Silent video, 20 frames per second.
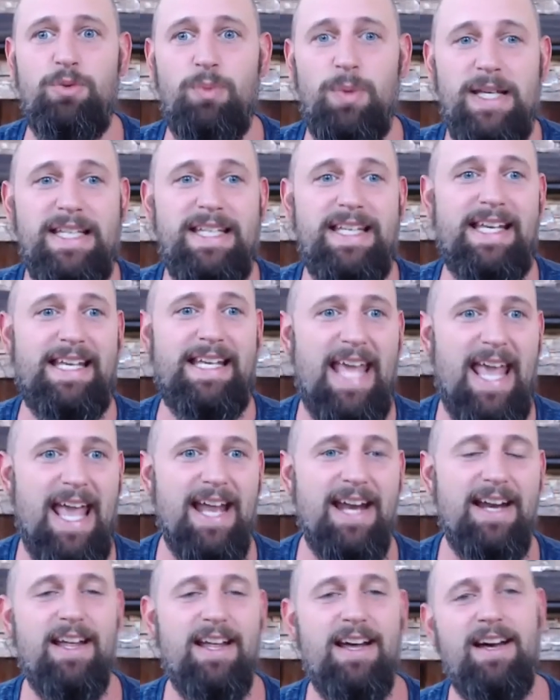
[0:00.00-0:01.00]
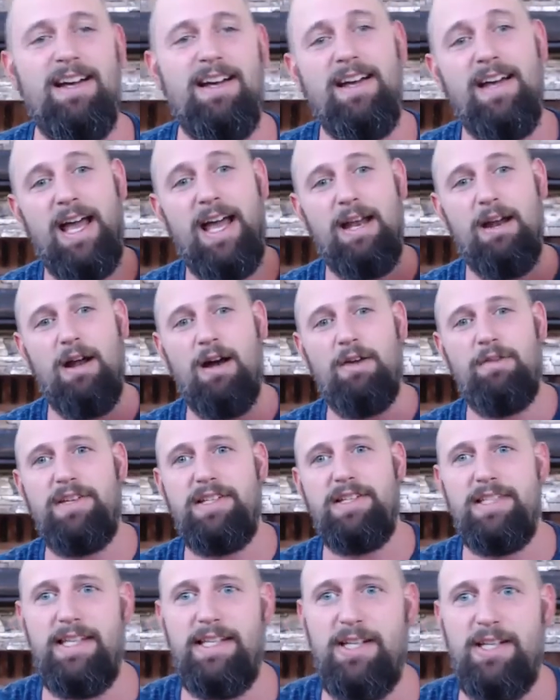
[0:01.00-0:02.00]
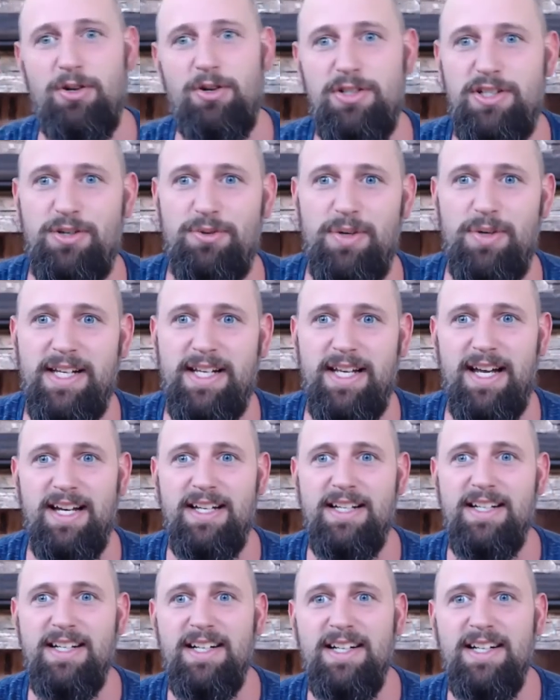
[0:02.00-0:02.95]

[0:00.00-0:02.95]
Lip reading: Sweden, and Canada, and obviously Costa Rica.